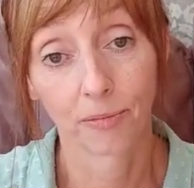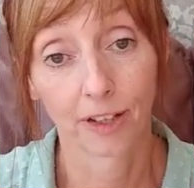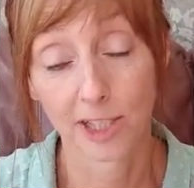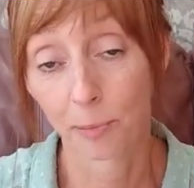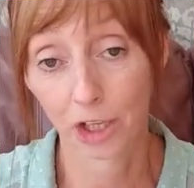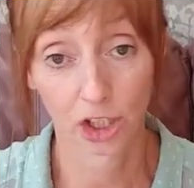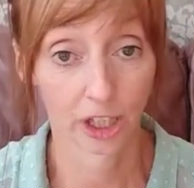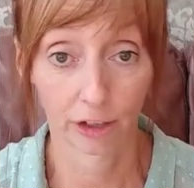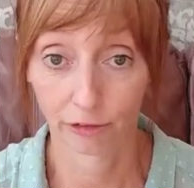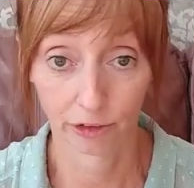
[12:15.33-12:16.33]

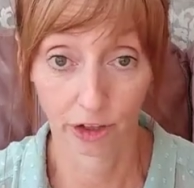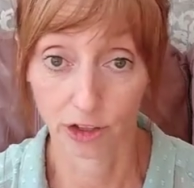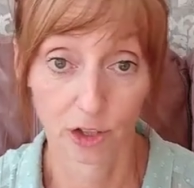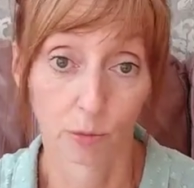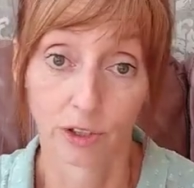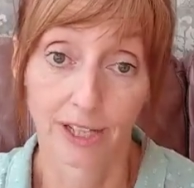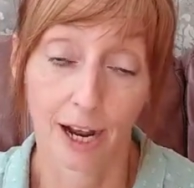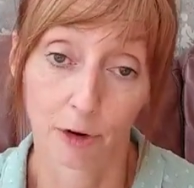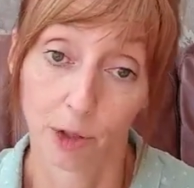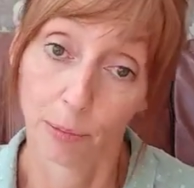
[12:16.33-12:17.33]
especially if, you know, someone
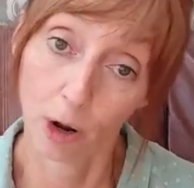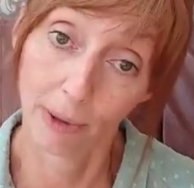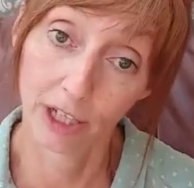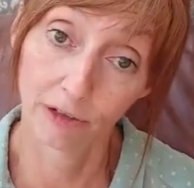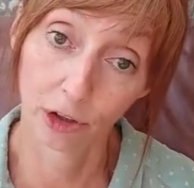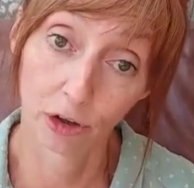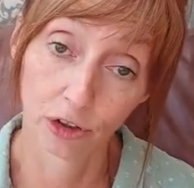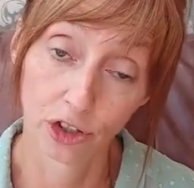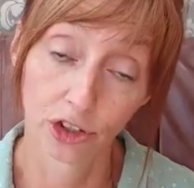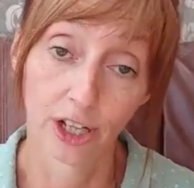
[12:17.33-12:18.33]
down at the bottom end of the
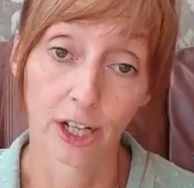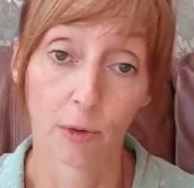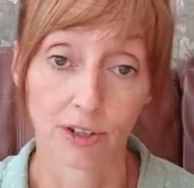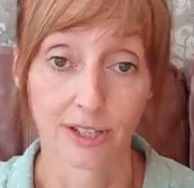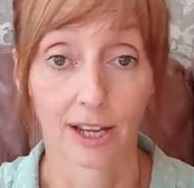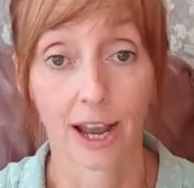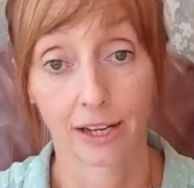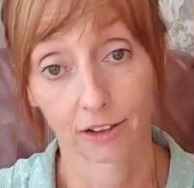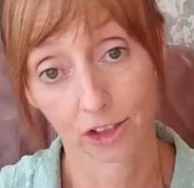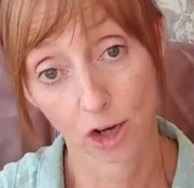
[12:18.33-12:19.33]
country wants a
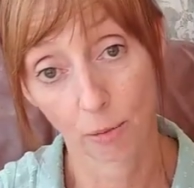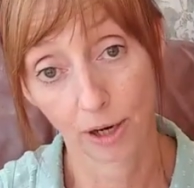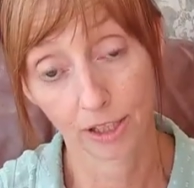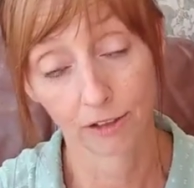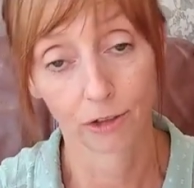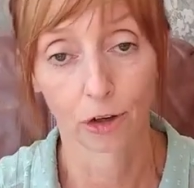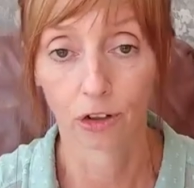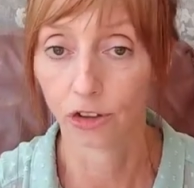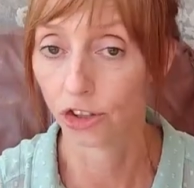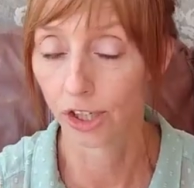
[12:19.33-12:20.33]
cake at the top end of the
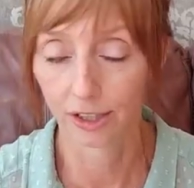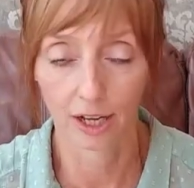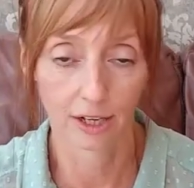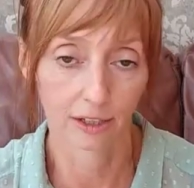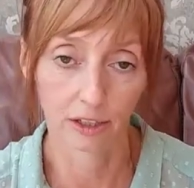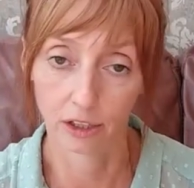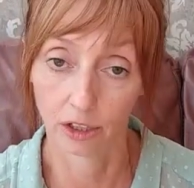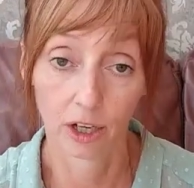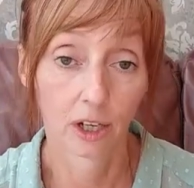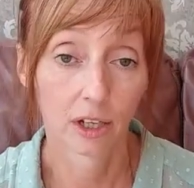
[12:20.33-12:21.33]
country, then, you know,
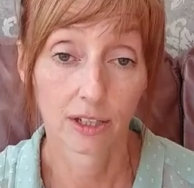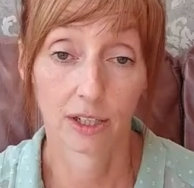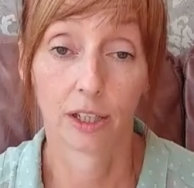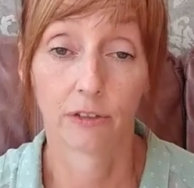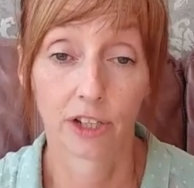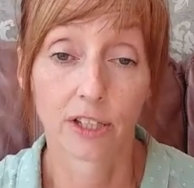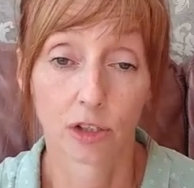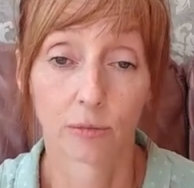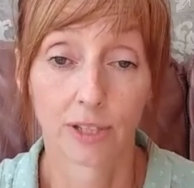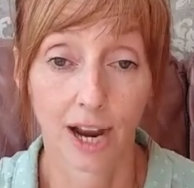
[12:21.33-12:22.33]
delivery is
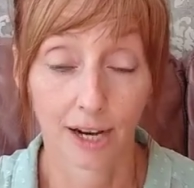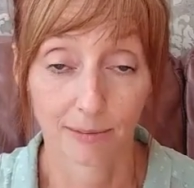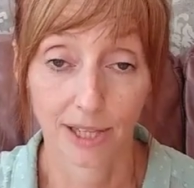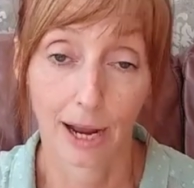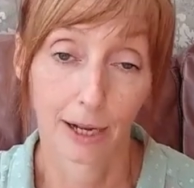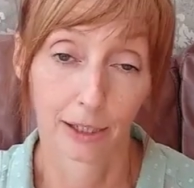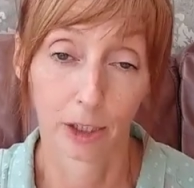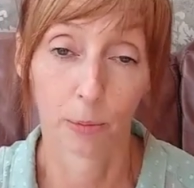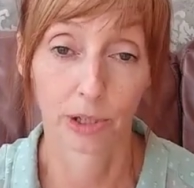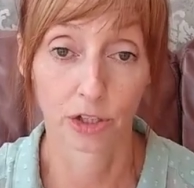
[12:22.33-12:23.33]
sometimes like a
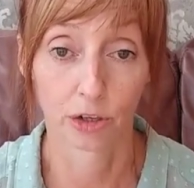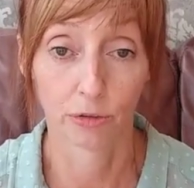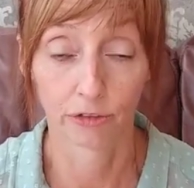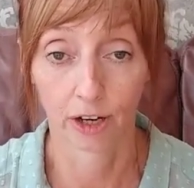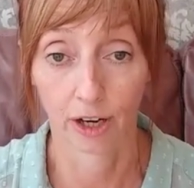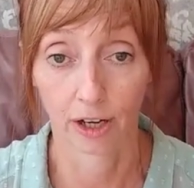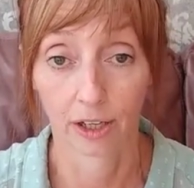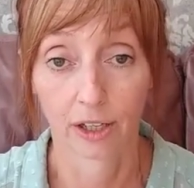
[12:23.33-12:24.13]
little bit too far.